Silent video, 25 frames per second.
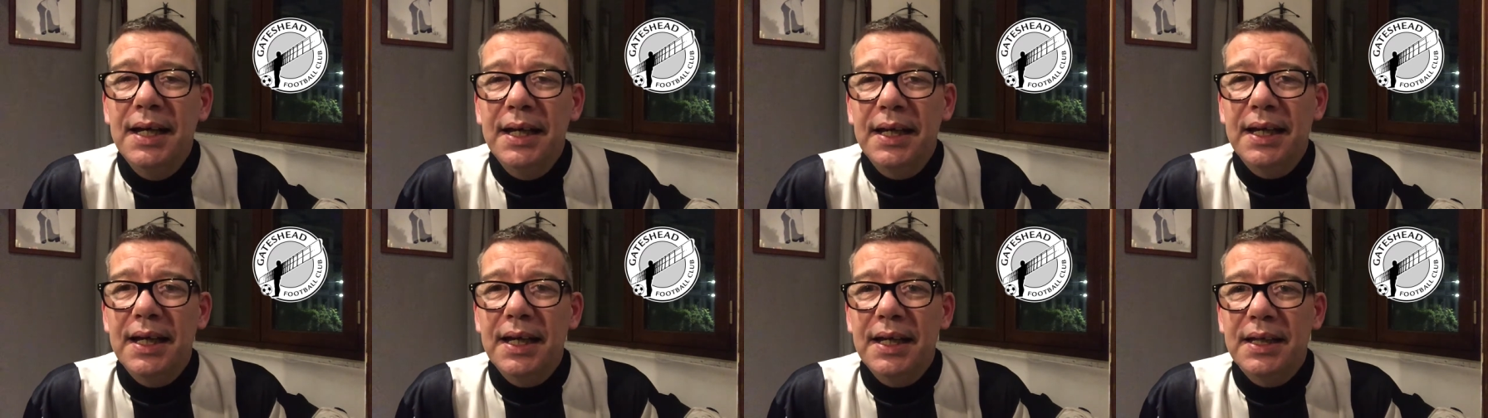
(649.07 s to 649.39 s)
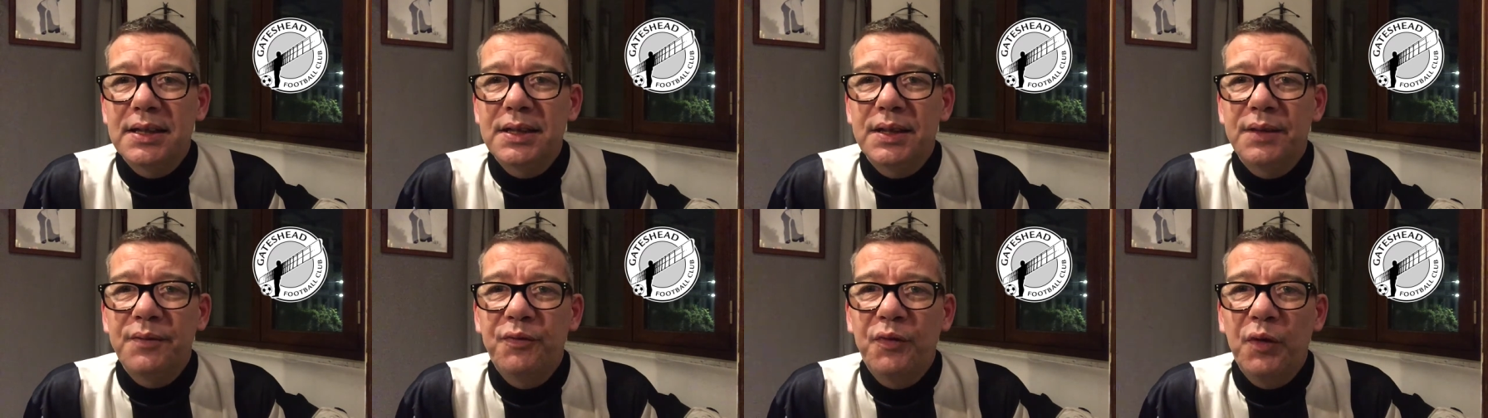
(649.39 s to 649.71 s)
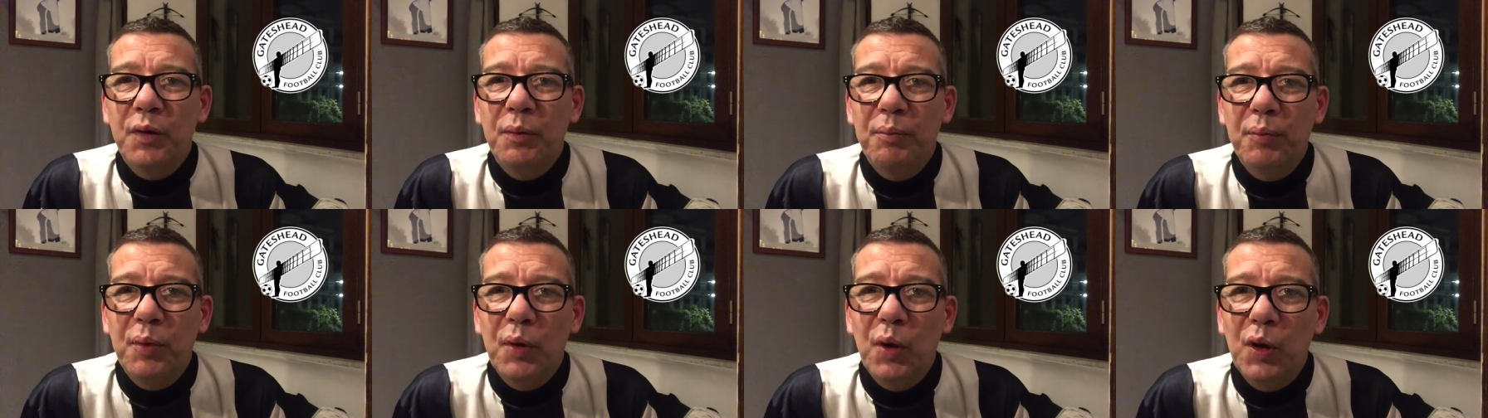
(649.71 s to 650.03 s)
Gateshead
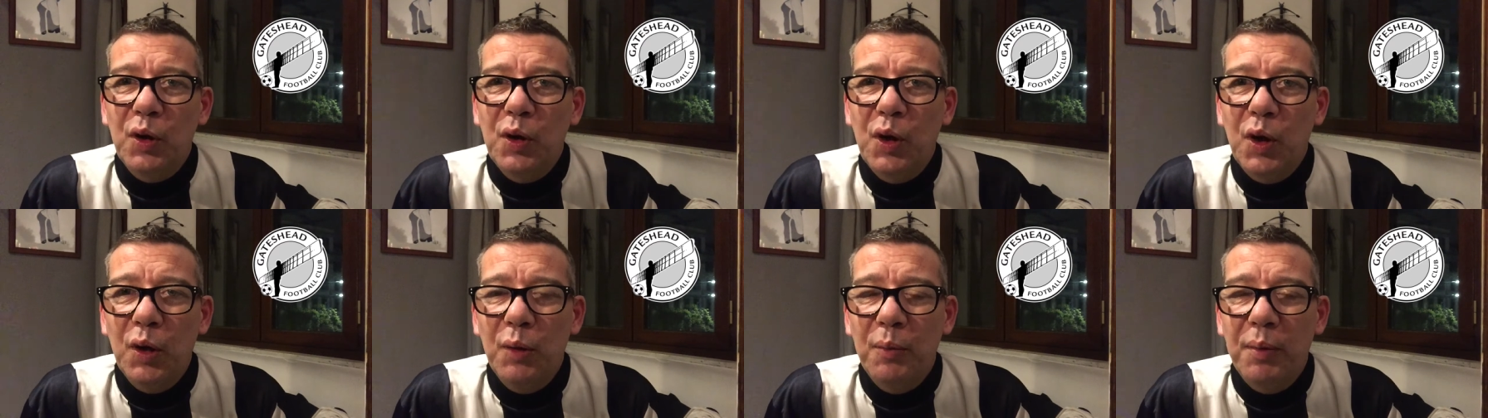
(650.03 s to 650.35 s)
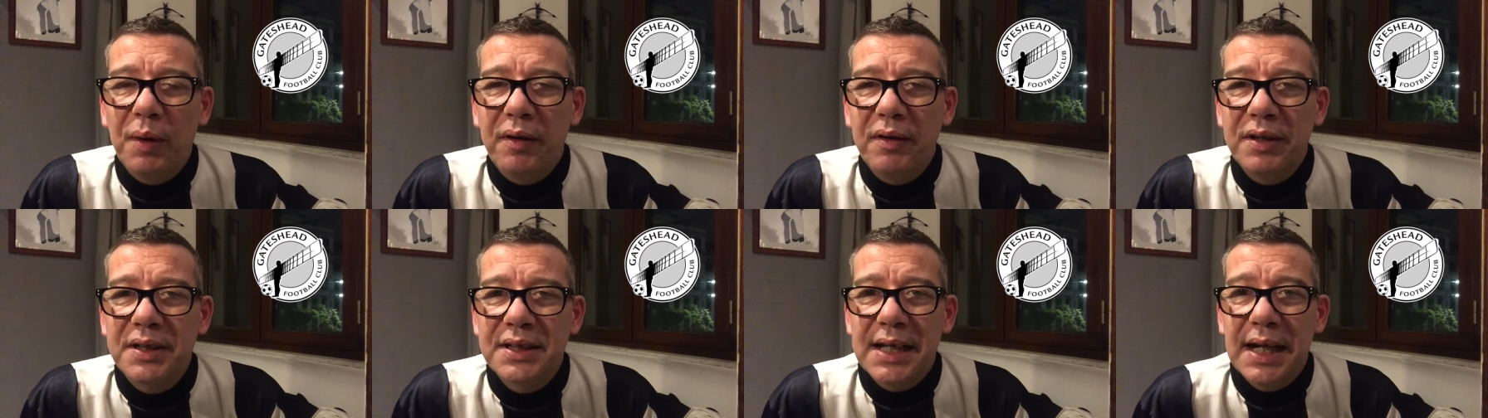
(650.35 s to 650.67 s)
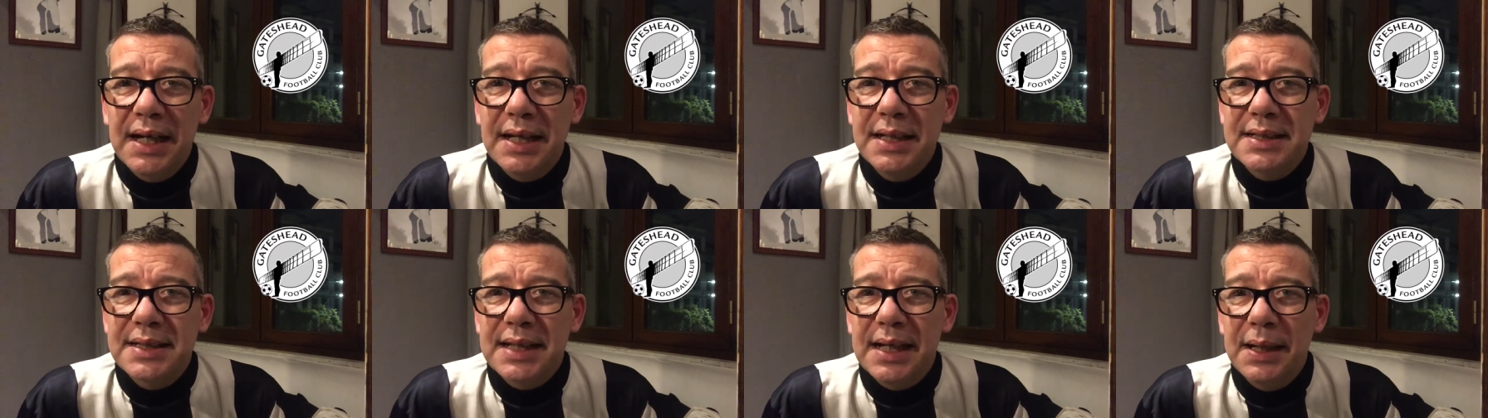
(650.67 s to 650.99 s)
Football Club are a
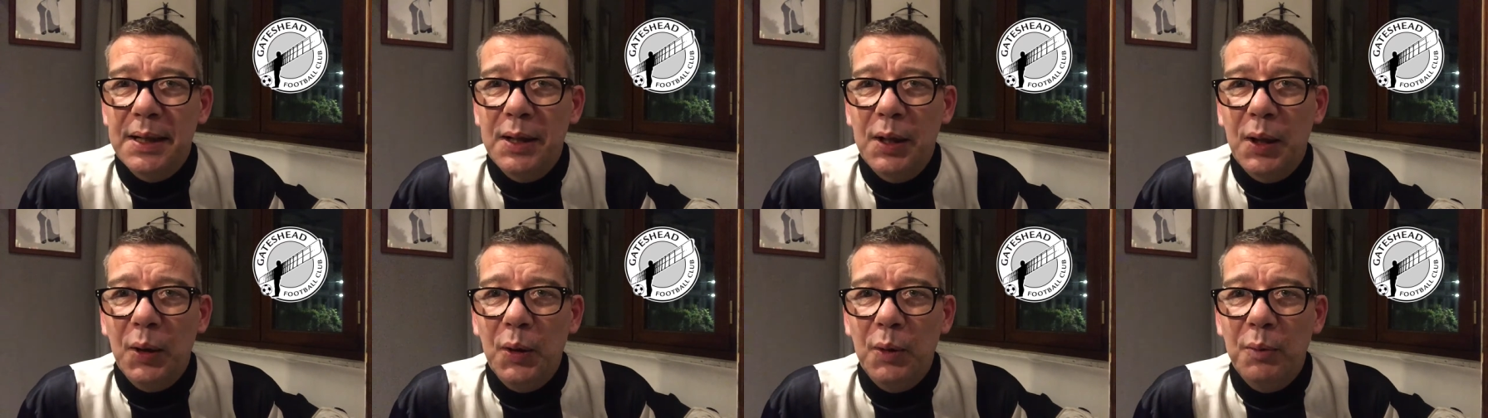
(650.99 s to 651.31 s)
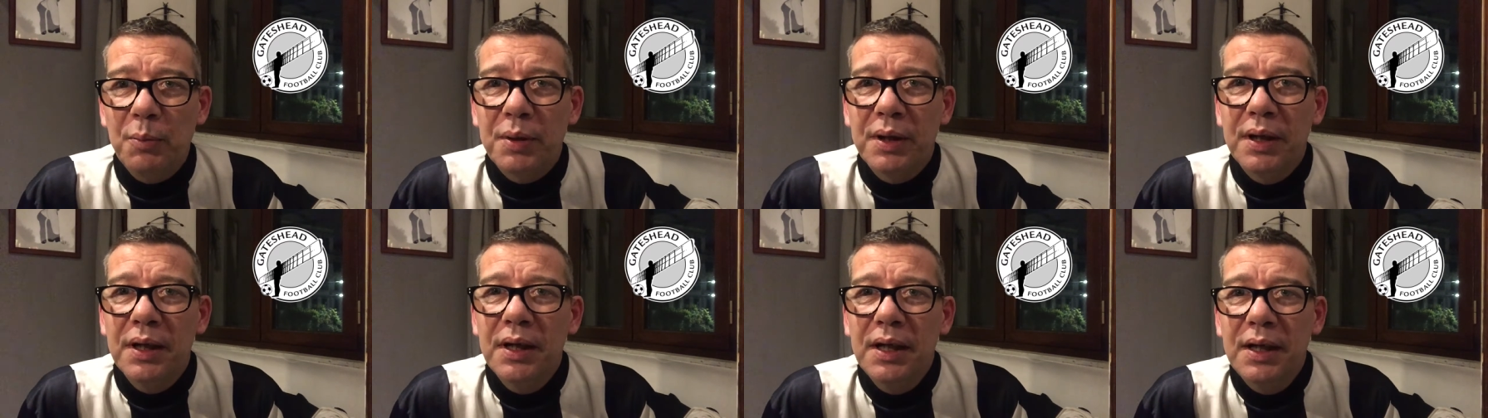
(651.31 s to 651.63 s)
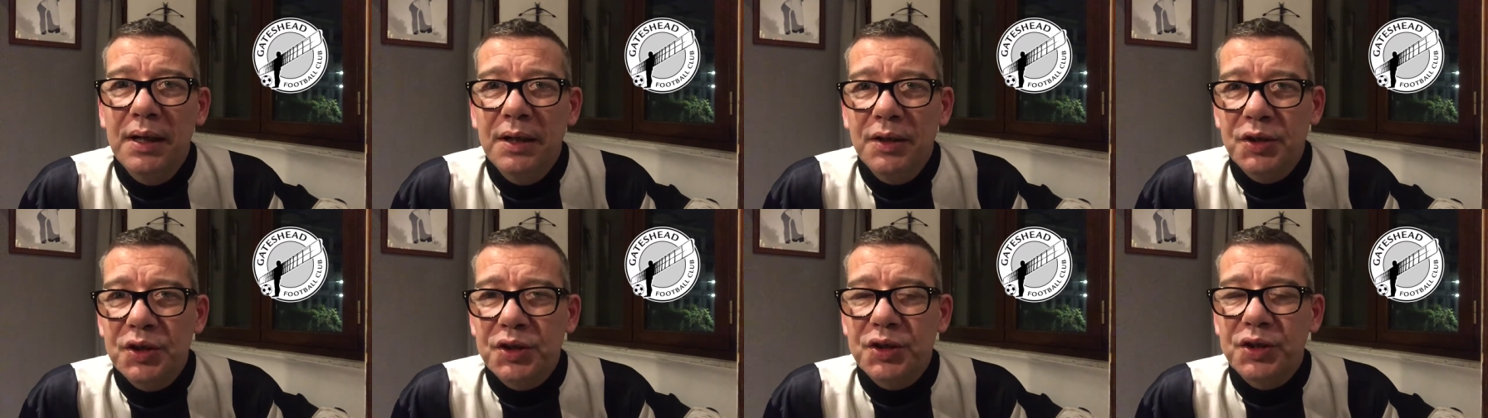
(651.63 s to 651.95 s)
Tyneside club
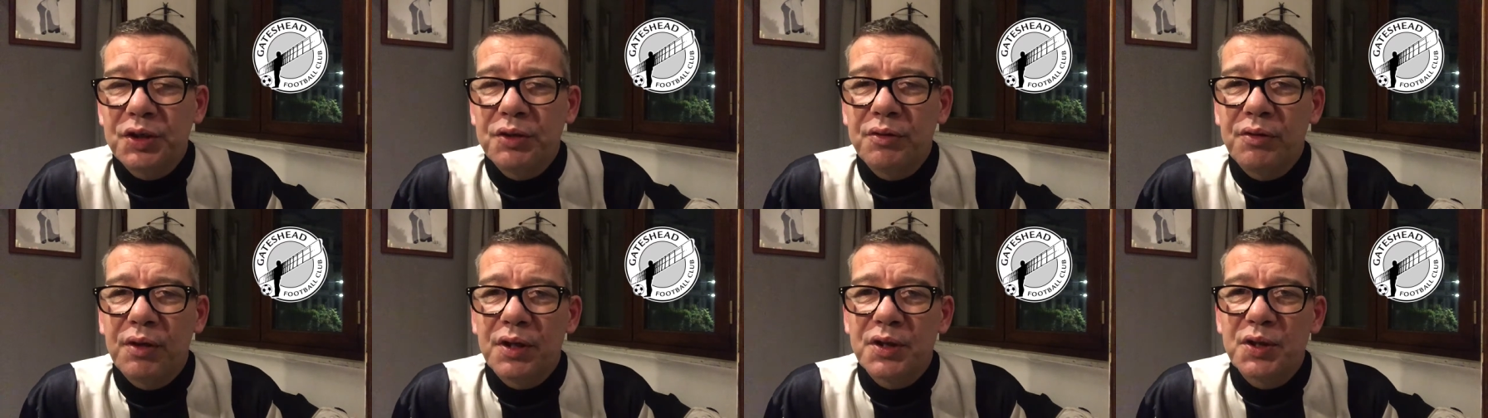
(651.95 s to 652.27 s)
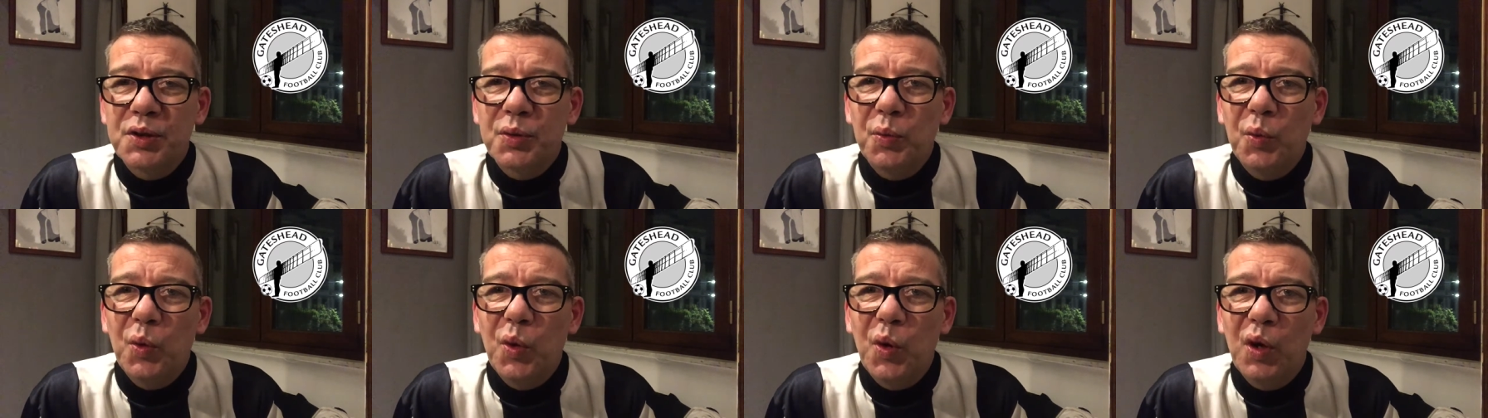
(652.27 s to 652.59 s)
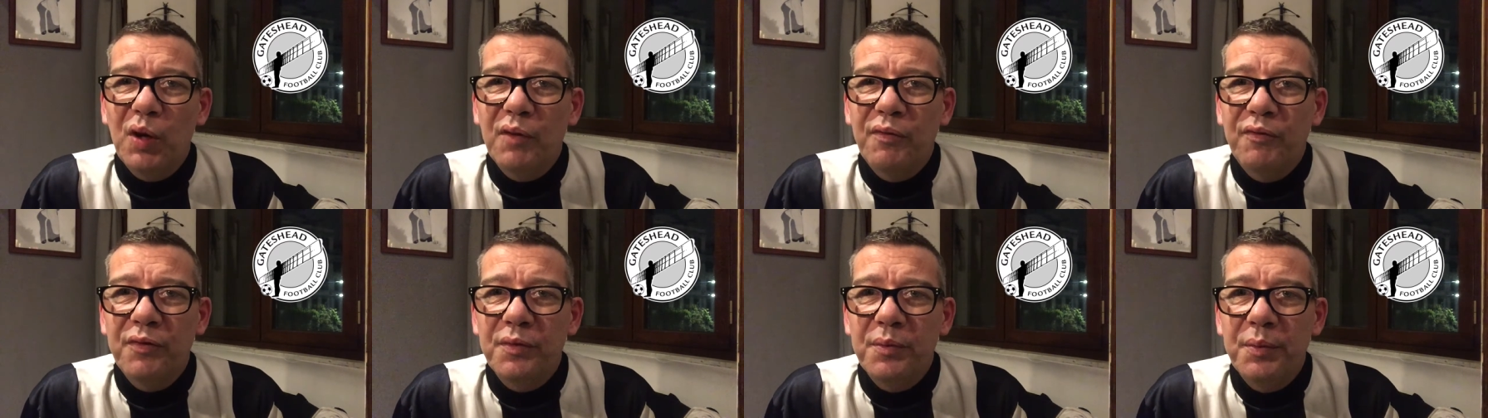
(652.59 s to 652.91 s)
just across the
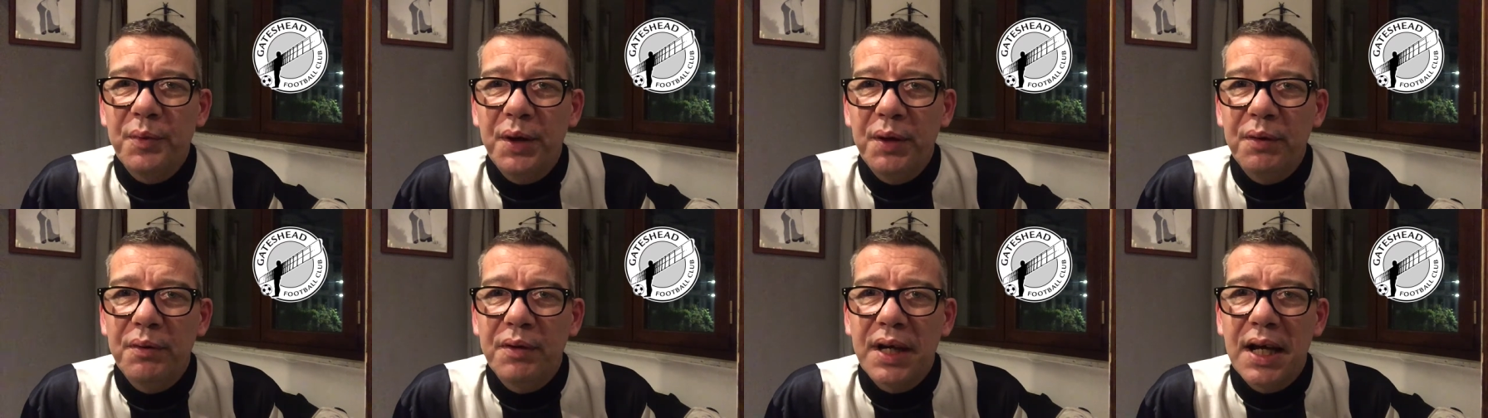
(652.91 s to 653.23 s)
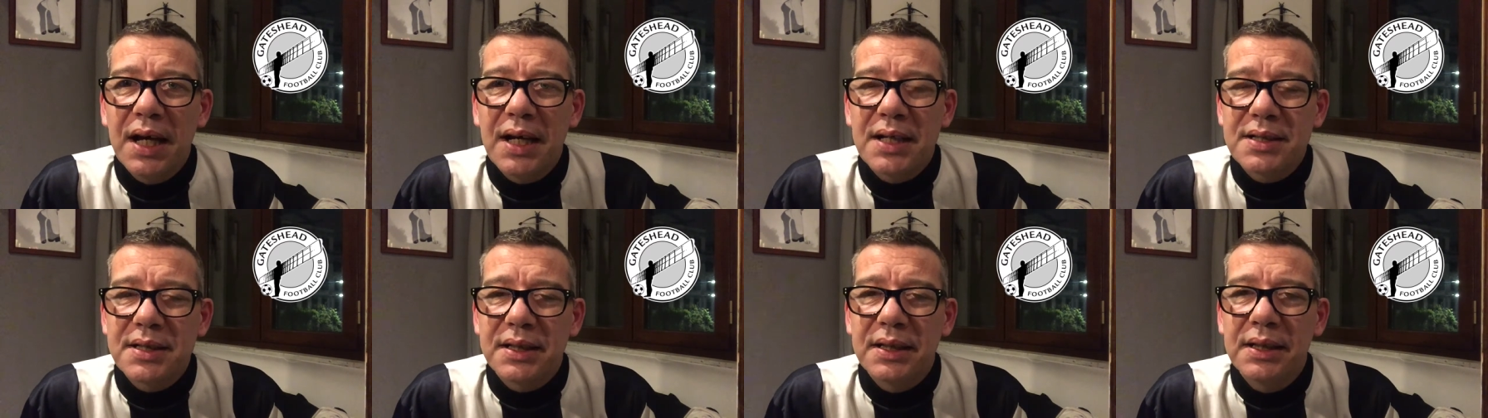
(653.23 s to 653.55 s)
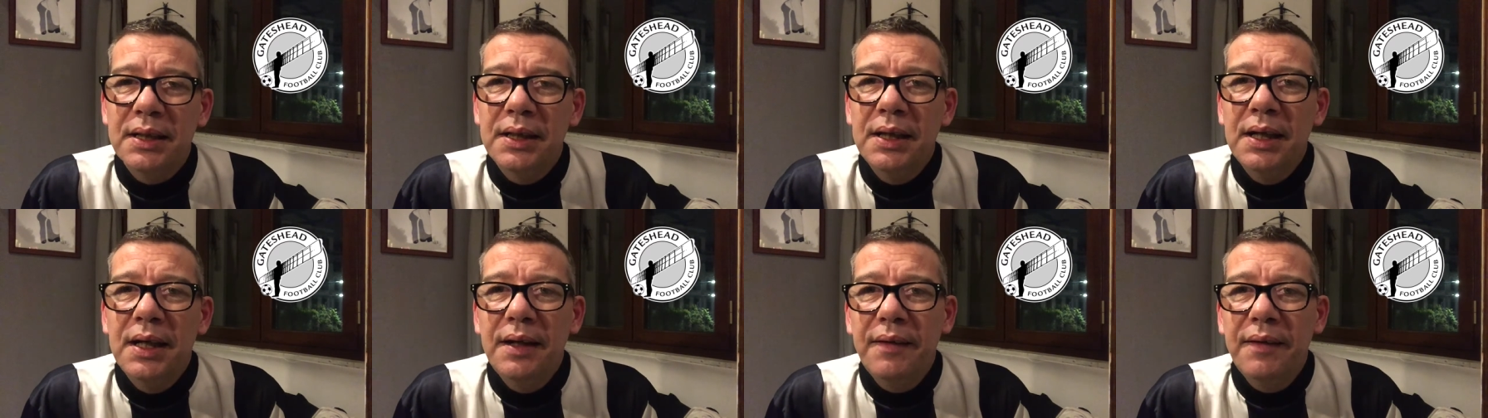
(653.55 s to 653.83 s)
water from Newcastle.